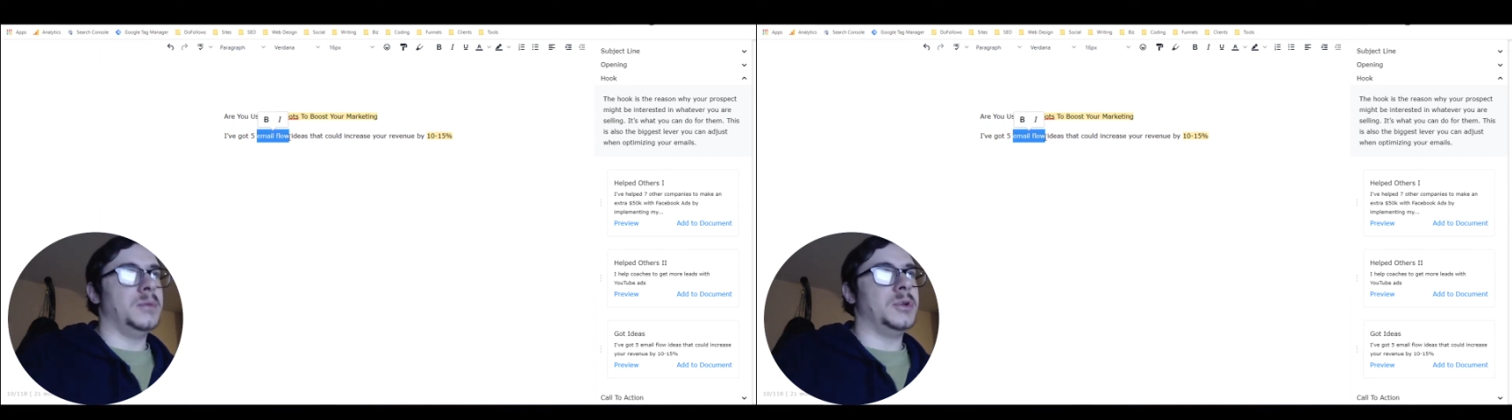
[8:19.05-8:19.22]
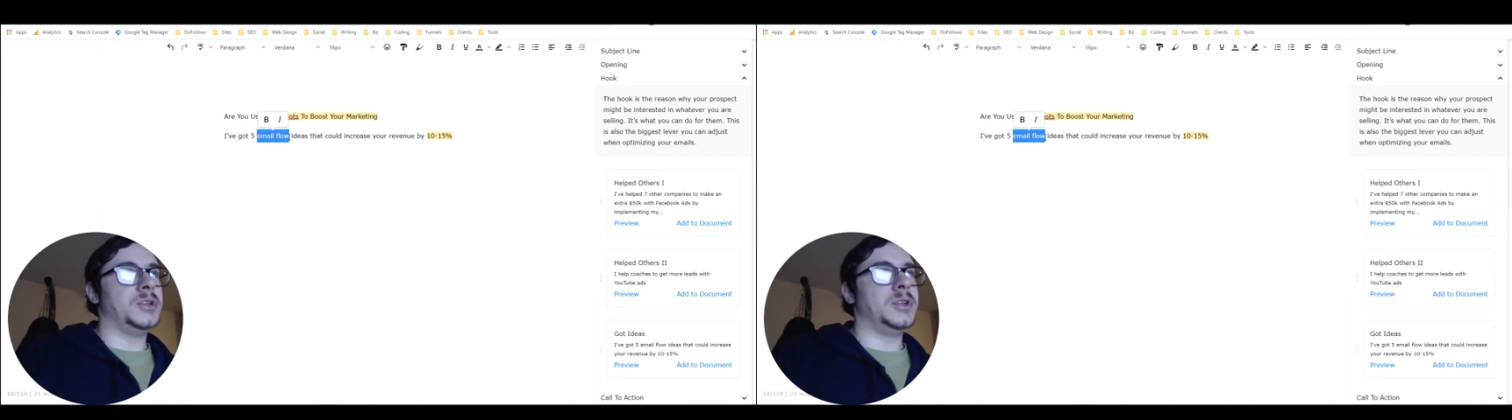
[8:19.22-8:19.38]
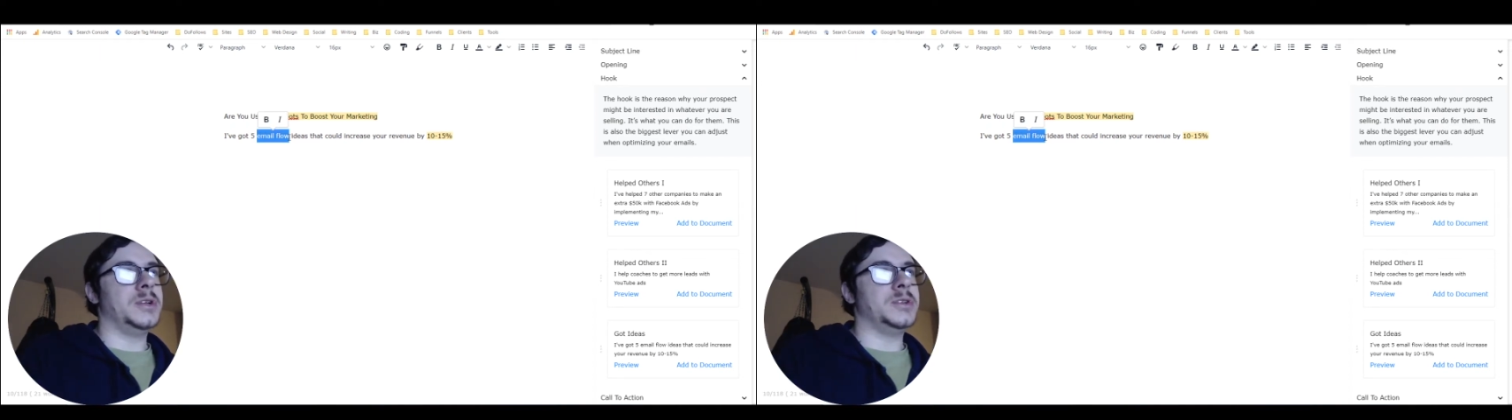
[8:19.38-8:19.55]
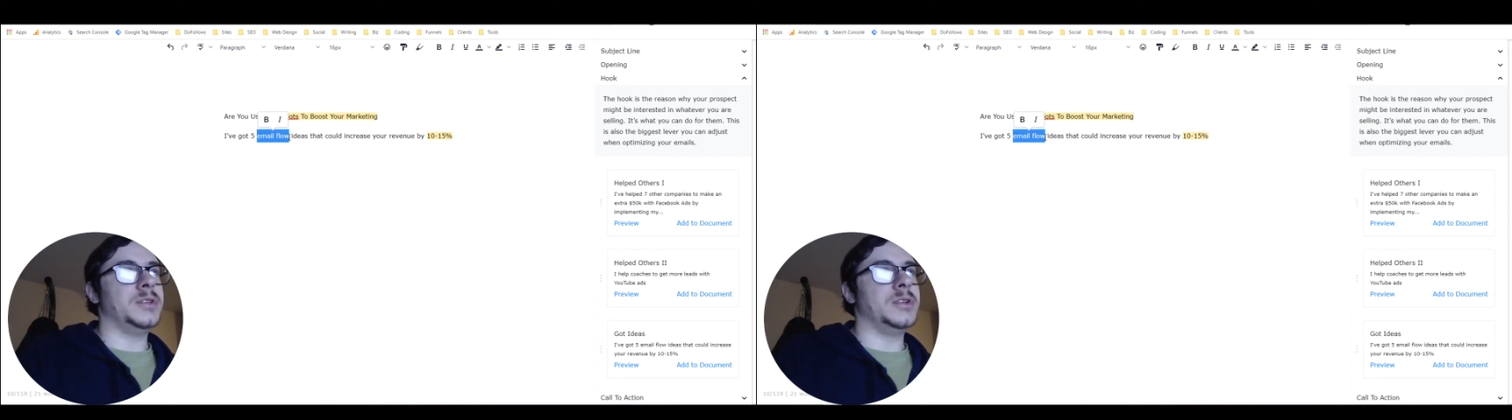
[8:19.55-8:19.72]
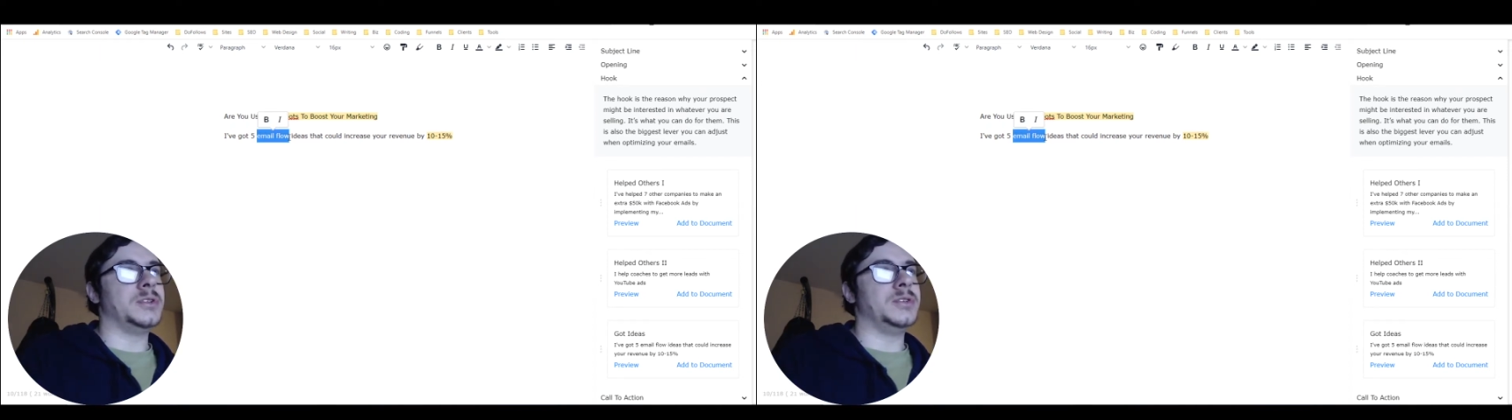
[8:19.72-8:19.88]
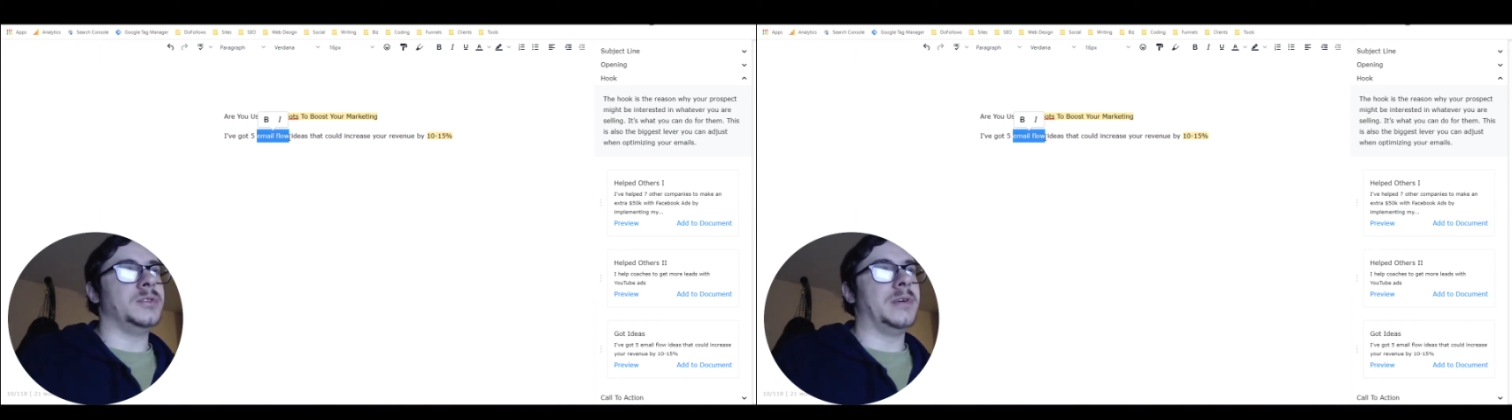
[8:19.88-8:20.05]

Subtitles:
going to change this to,